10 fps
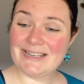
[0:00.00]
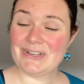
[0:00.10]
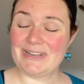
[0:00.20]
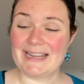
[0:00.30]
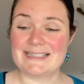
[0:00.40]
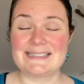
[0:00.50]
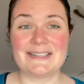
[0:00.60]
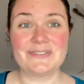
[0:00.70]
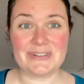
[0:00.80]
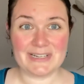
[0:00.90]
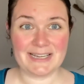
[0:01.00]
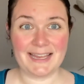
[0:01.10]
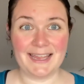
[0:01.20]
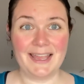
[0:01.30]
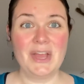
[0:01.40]
connects
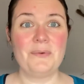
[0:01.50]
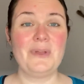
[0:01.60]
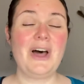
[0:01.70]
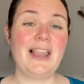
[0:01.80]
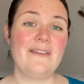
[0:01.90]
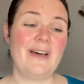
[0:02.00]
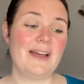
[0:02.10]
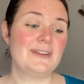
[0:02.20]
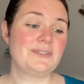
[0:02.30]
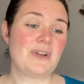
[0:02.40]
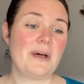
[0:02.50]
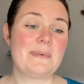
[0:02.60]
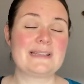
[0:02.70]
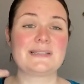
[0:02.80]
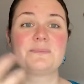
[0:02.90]
differently. We all have our
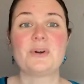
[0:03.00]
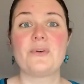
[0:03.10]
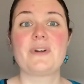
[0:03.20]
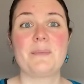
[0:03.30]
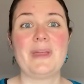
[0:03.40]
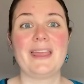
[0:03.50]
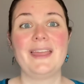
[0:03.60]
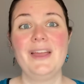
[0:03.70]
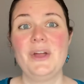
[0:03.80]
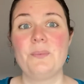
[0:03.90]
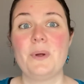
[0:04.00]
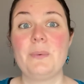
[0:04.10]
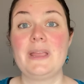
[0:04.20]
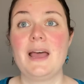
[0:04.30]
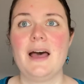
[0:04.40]
traumas and programming where
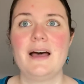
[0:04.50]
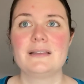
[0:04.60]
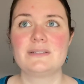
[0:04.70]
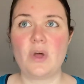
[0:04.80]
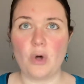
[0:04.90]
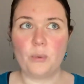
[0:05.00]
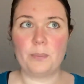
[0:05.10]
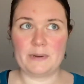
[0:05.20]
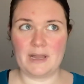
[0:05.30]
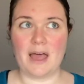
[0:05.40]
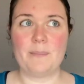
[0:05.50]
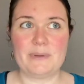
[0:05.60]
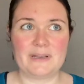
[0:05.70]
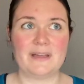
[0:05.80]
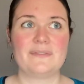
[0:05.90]
we can't open up
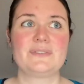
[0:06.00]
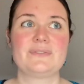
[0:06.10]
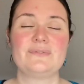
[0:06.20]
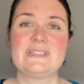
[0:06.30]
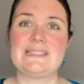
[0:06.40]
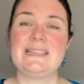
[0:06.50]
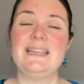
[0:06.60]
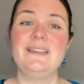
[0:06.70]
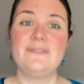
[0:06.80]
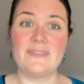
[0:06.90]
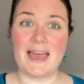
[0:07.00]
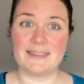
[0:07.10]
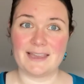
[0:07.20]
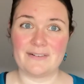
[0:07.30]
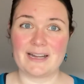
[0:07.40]
enough to receive
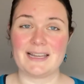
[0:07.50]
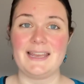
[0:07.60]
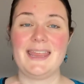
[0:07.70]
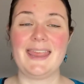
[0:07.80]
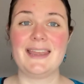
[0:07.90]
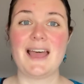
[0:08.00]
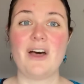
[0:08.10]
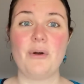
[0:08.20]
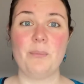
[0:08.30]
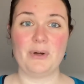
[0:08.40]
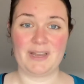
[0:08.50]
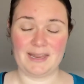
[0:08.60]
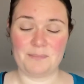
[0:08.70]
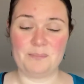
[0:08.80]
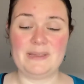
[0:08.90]
that directly in our body
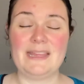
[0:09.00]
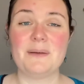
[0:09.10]
and be